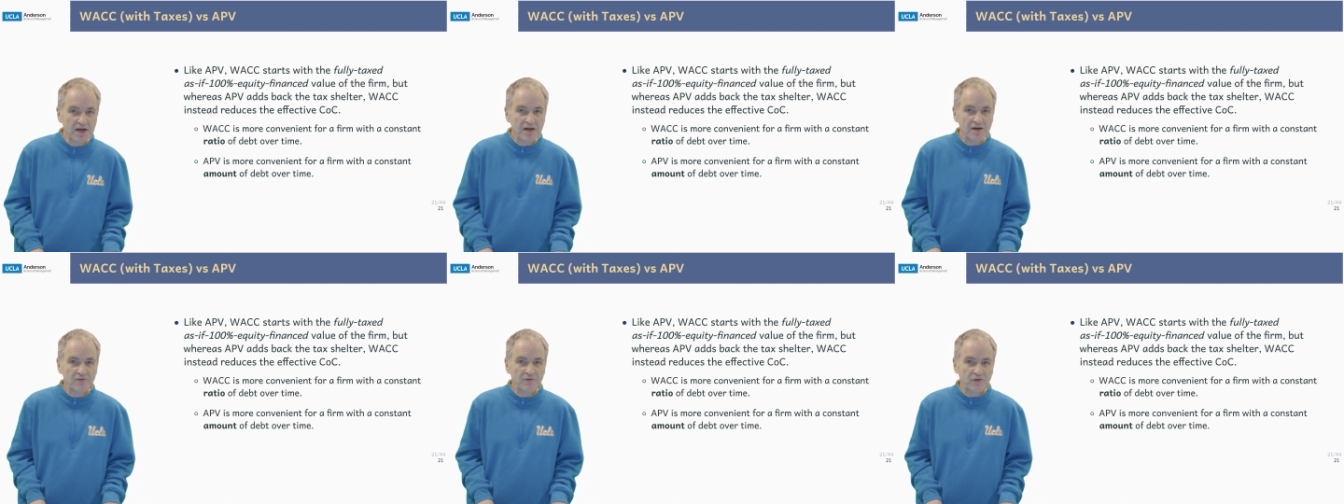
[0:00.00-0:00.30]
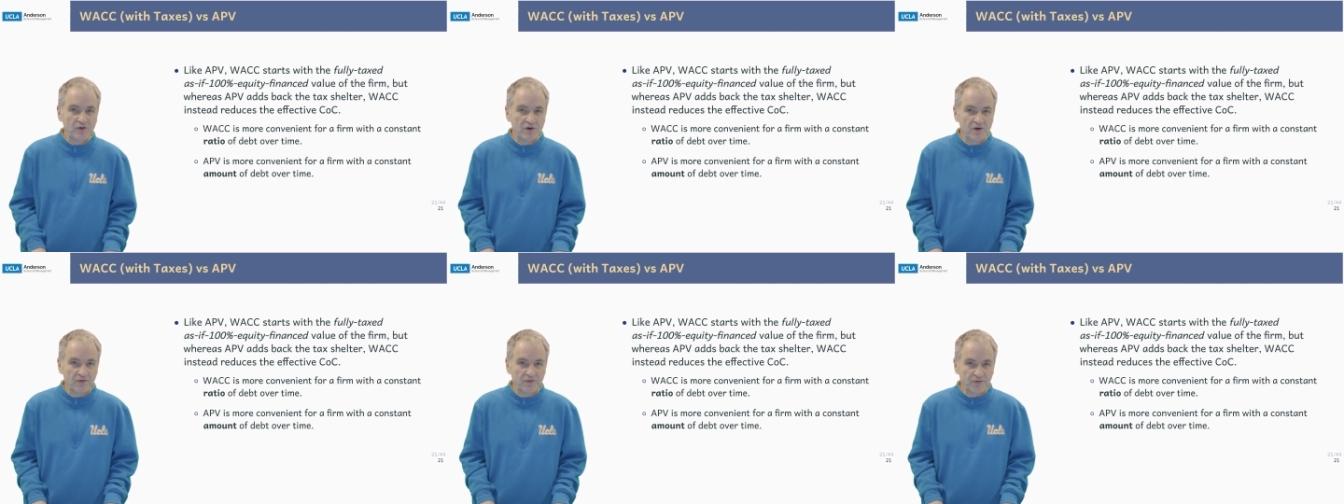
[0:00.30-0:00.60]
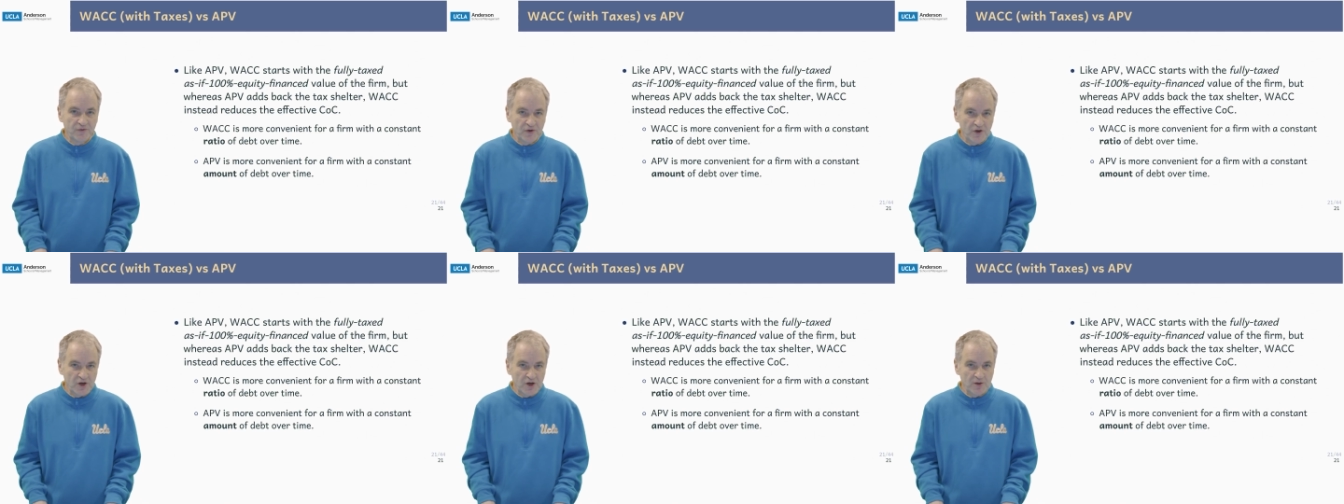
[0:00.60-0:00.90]
for a
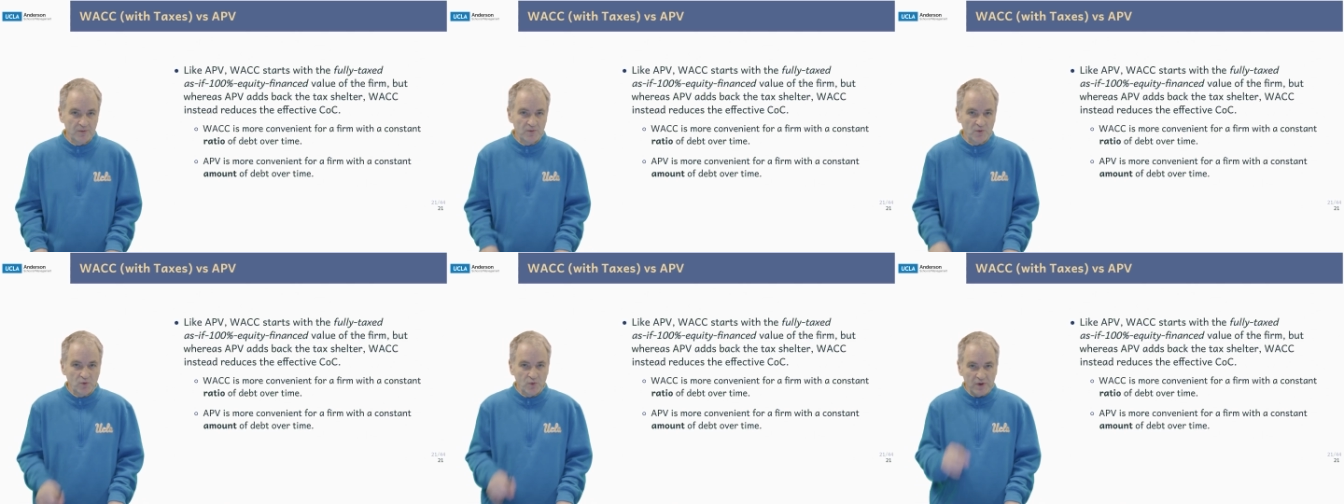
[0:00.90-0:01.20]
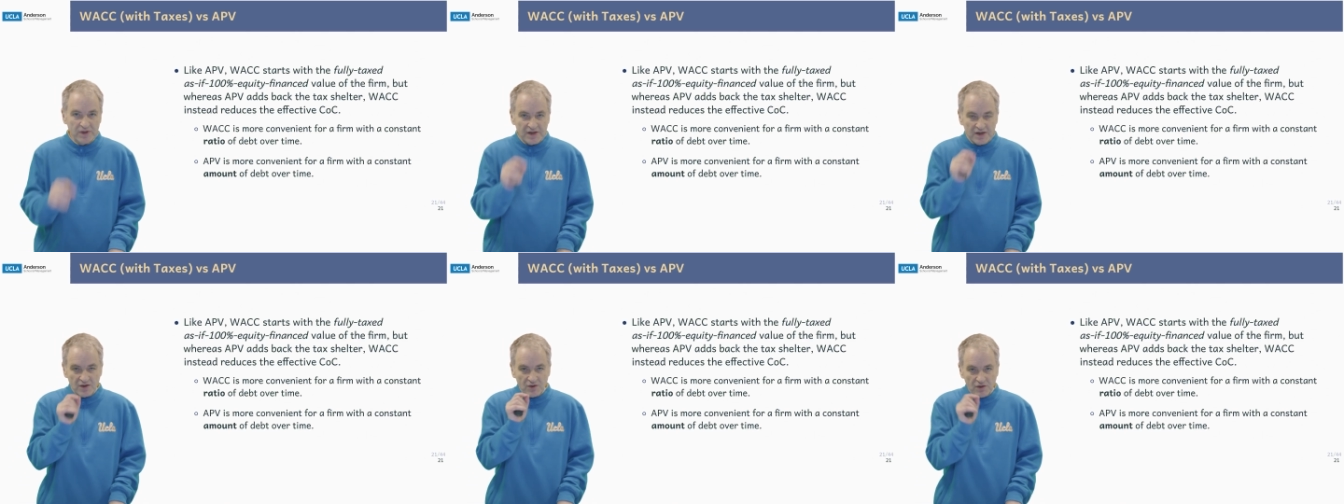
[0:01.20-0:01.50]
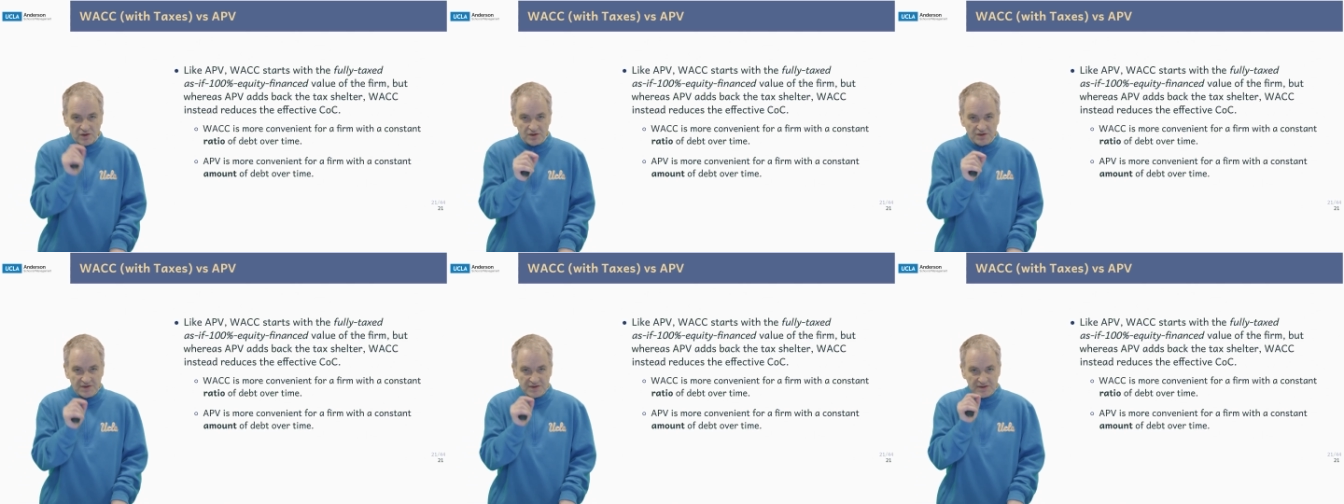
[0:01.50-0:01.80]
firm with a
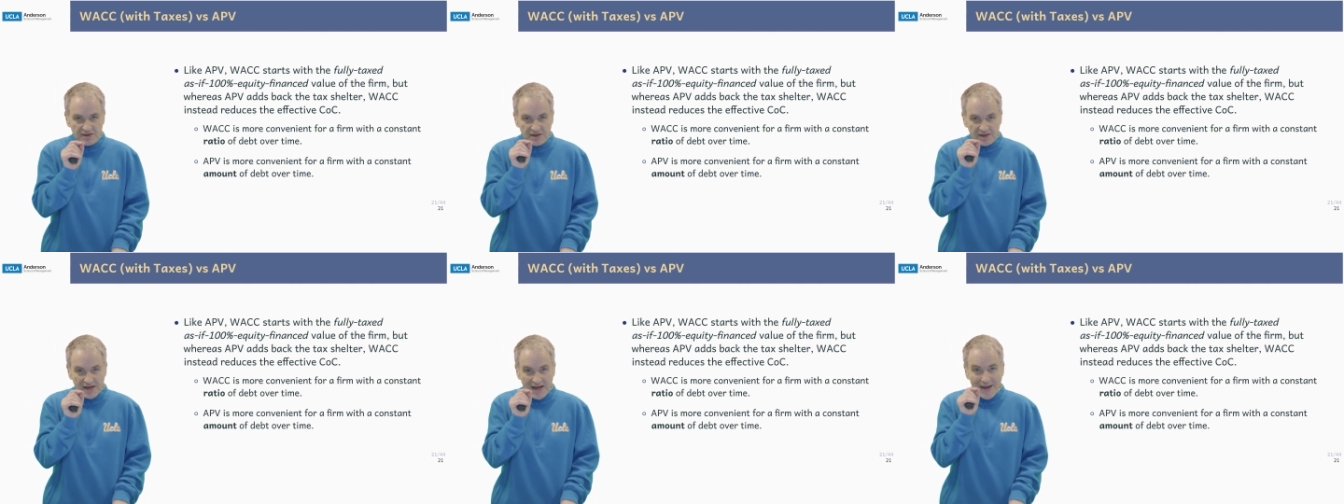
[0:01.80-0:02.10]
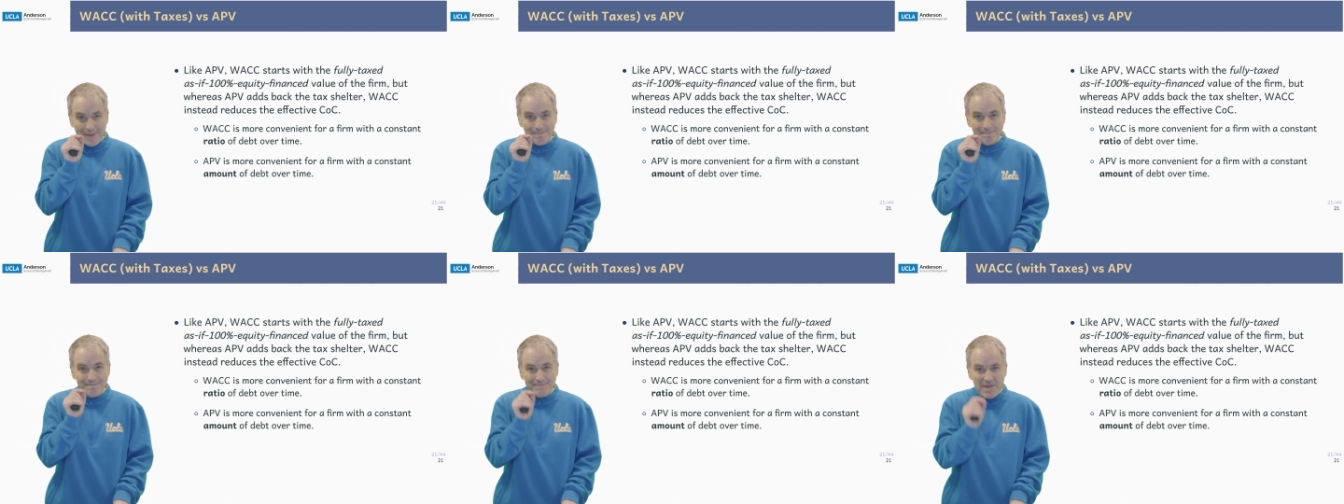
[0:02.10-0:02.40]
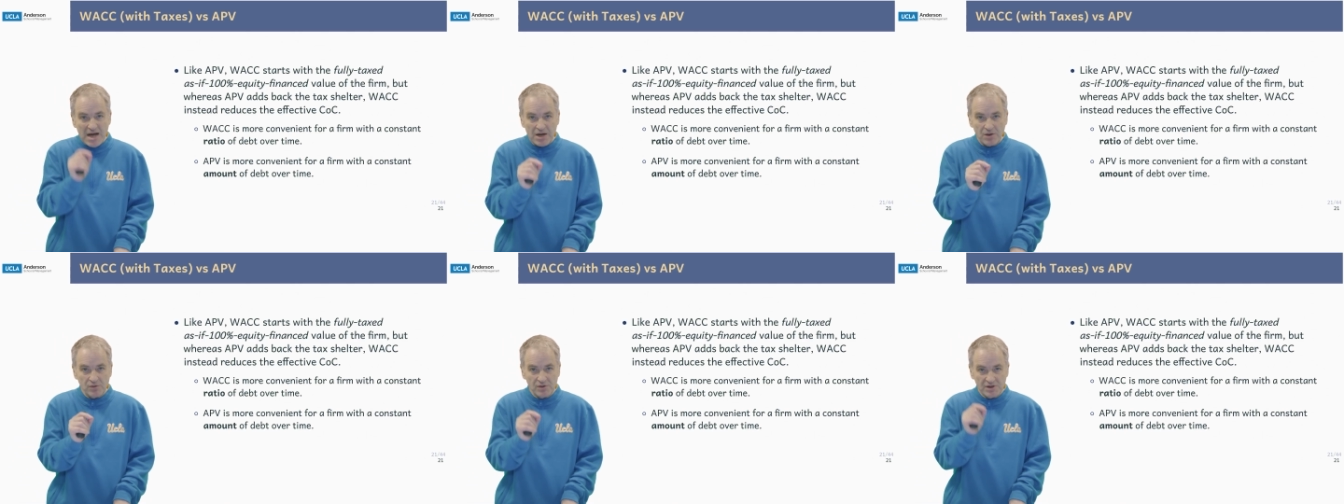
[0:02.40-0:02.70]
constant
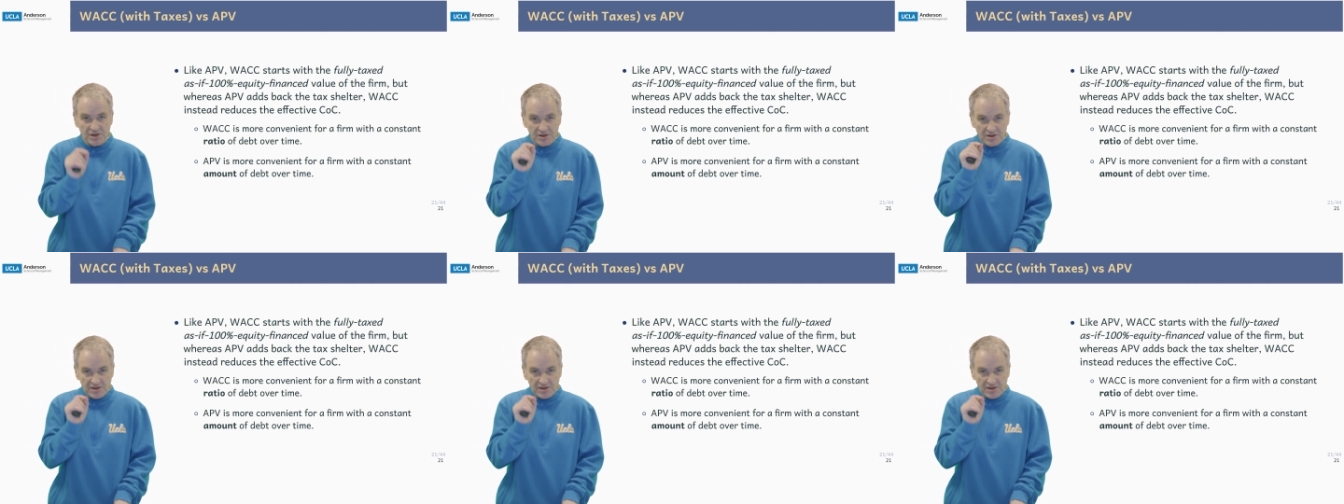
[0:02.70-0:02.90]
amount,